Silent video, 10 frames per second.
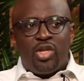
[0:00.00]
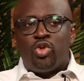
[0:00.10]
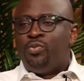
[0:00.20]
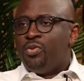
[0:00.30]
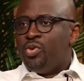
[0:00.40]

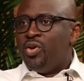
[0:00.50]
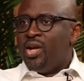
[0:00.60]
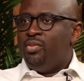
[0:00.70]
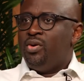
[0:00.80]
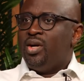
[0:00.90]
soap from your
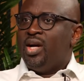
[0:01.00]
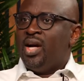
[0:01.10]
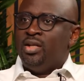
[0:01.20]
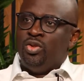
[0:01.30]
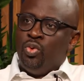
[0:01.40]
neighbor,
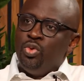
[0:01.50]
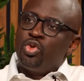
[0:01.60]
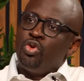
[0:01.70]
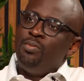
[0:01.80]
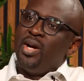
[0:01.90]
and it's good
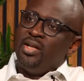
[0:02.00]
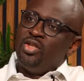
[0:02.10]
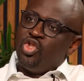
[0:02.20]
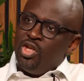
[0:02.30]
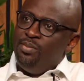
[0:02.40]
soap, and it's
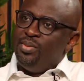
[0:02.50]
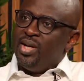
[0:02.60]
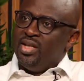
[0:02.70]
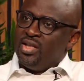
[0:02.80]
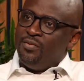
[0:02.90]
cheap,
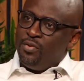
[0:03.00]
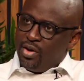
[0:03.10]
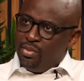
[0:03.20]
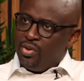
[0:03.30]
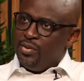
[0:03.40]
and it's
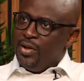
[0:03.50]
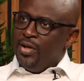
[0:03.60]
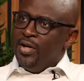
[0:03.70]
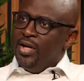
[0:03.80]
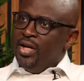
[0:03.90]
affordable.
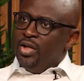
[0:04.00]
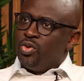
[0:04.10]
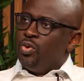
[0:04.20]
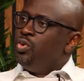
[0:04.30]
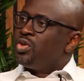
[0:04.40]

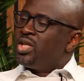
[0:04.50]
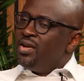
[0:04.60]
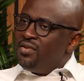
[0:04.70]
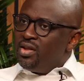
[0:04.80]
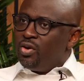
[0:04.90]
So you're
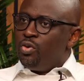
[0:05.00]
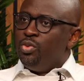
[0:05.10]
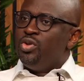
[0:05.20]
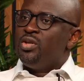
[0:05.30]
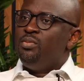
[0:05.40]
saving the
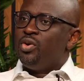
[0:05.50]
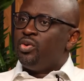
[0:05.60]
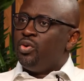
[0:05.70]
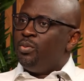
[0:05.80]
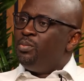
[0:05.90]
community money.
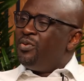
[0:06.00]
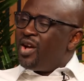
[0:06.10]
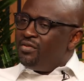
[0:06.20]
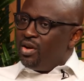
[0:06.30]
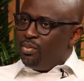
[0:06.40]
You're
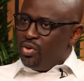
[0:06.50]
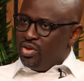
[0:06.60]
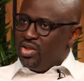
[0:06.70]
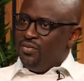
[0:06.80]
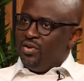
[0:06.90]
having a
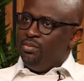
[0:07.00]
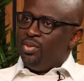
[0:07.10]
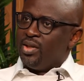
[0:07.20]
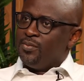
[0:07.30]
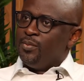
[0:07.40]
positive
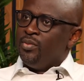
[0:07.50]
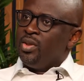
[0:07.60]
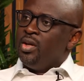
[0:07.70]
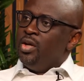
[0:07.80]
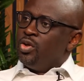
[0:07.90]
impact.
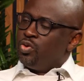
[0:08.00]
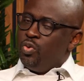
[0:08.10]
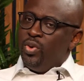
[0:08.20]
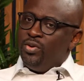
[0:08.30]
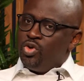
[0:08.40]
So
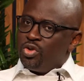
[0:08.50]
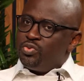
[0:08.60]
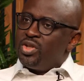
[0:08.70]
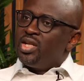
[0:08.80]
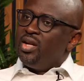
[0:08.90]
we just
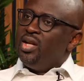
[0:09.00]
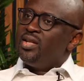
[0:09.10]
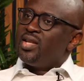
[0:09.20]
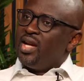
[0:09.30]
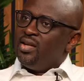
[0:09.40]
recently
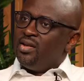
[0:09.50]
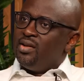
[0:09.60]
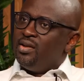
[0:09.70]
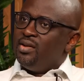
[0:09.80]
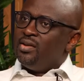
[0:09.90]
signed
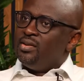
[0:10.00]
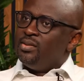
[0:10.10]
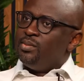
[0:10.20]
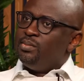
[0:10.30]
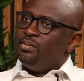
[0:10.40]

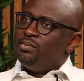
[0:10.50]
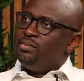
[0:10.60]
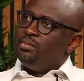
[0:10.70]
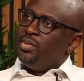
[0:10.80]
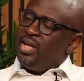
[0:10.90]
an
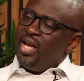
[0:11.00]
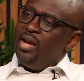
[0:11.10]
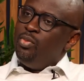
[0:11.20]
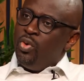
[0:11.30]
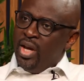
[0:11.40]

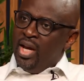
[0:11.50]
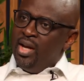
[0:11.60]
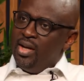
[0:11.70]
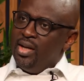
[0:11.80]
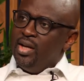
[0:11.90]
MOA
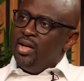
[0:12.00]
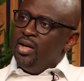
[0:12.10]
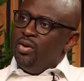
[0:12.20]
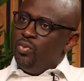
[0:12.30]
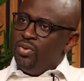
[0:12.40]

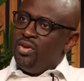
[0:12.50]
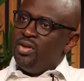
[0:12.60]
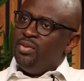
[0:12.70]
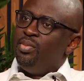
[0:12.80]
with the